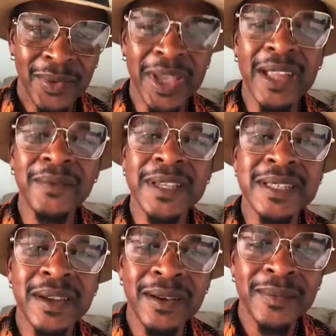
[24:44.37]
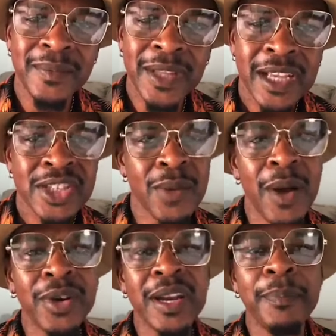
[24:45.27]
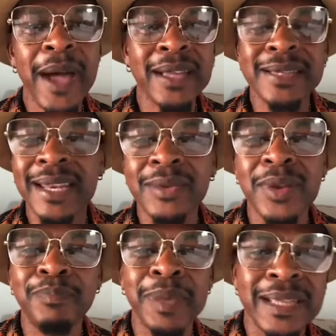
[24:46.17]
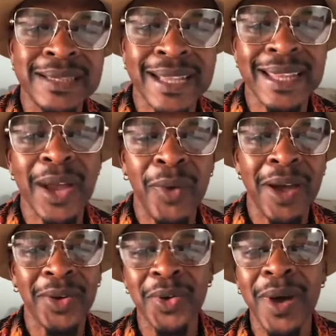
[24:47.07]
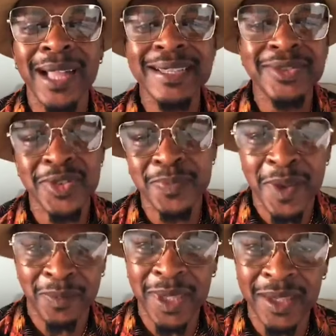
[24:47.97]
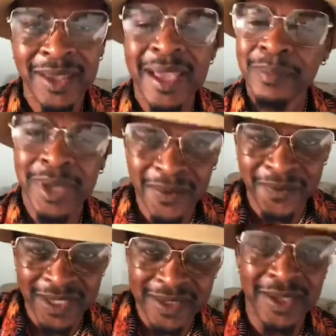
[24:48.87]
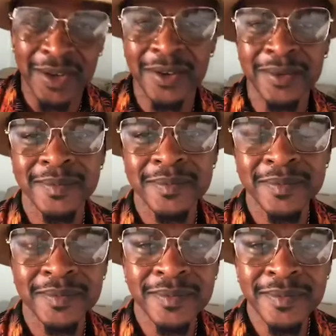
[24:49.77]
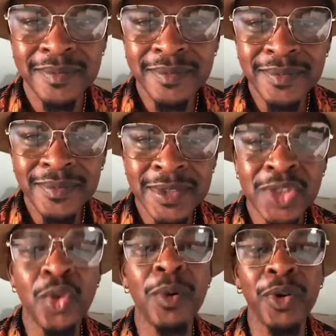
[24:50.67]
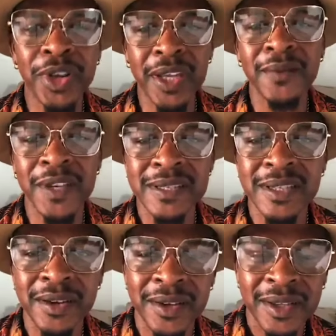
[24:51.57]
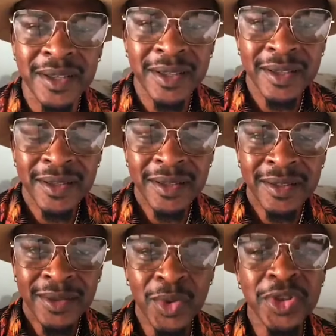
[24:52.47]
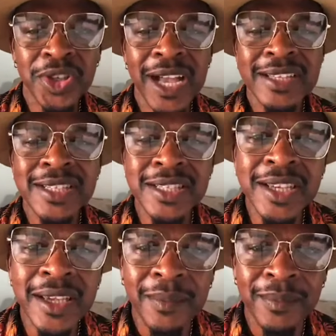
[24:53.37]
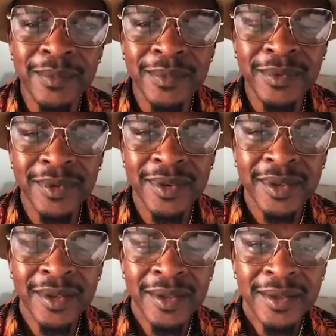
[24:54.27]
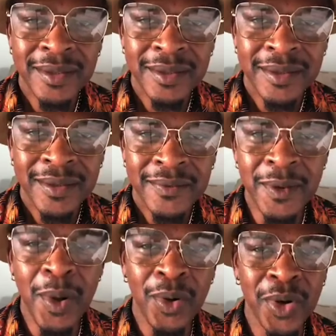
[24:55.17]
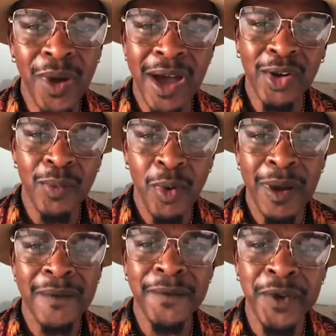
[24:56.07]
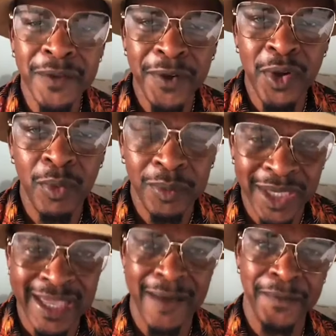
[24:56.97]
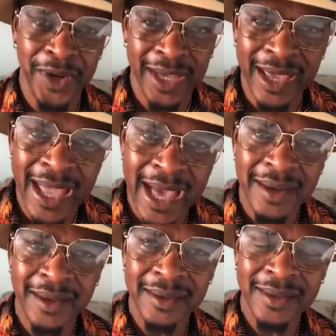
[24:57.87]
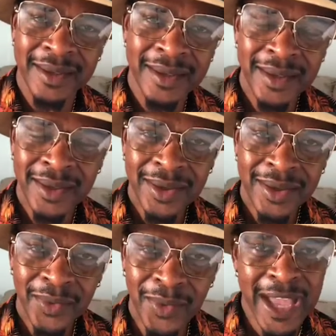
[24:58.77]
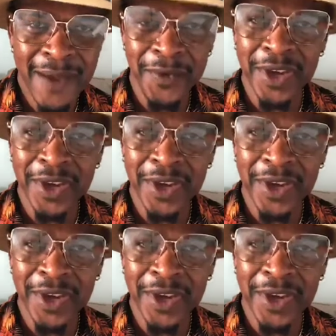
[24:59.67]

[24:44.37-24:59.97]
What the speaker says: Where you invest here? Someone wanted to on the internet with big chat and I'm going to want to disrespect me. Me invest here. Show me want to invest here. Wanna show that shame. Fibo, you don't want to come home and afraid to come home. You can't afraid of your yard. What are you